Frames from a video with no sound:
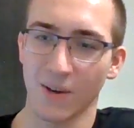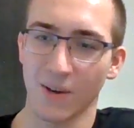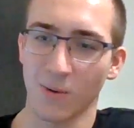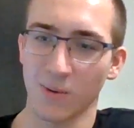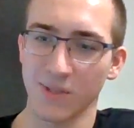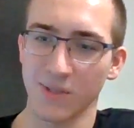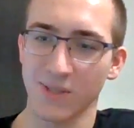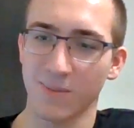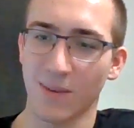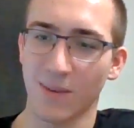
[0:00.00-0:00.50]

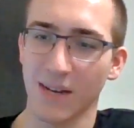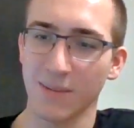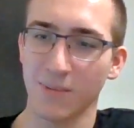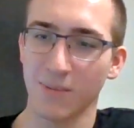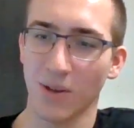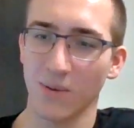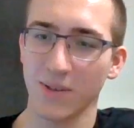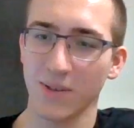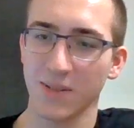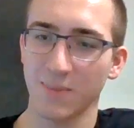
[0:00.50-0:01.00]
Was it mind
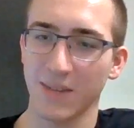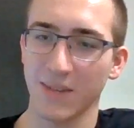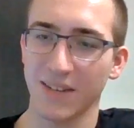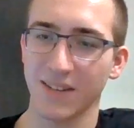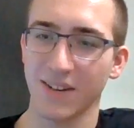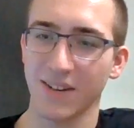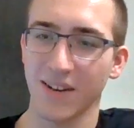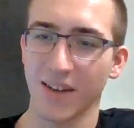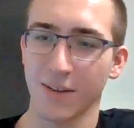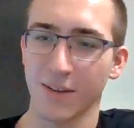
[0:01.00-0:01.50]
blowing to be
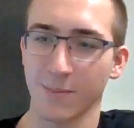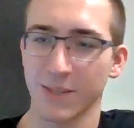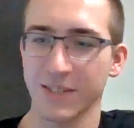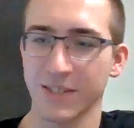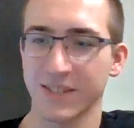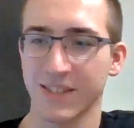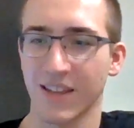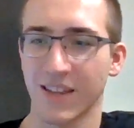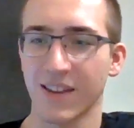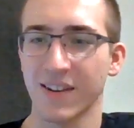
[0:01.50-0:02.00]
in Inanimate
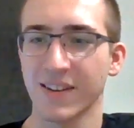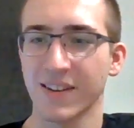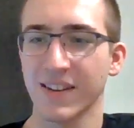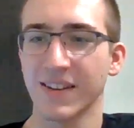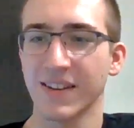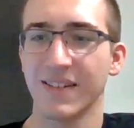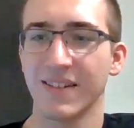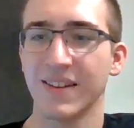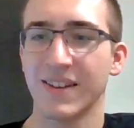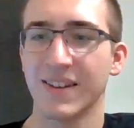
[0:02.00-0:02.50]

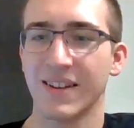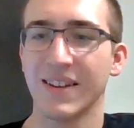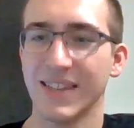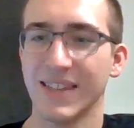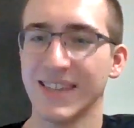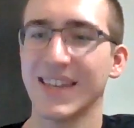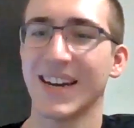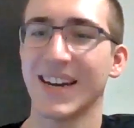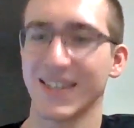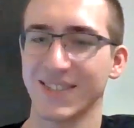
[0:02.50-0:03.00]
Insanity?
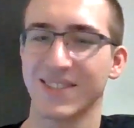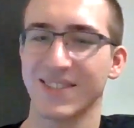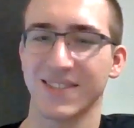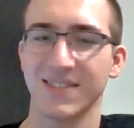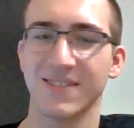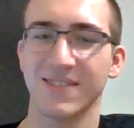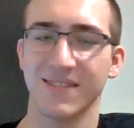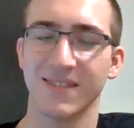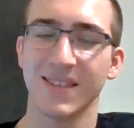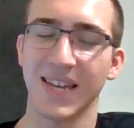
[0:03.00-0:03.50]

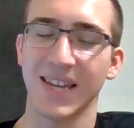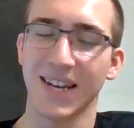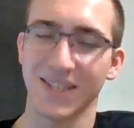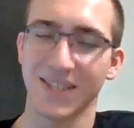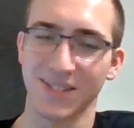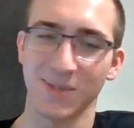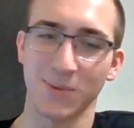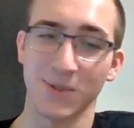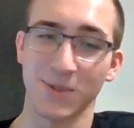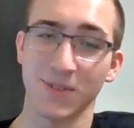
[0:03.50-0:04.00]
Yes,
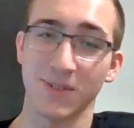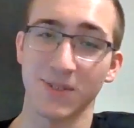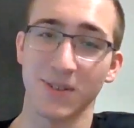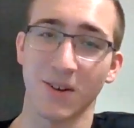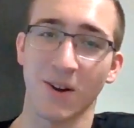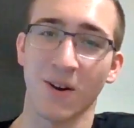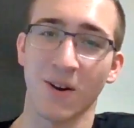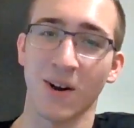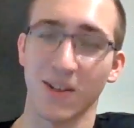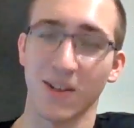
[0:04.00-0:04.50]
yes, it was
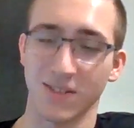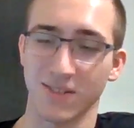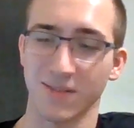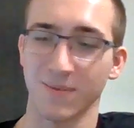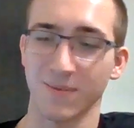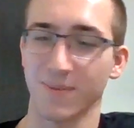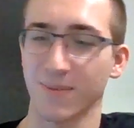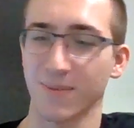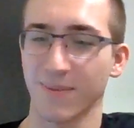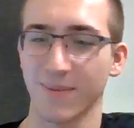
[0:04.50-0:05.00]

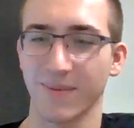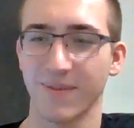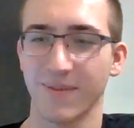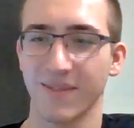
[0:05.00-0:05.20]
awesome.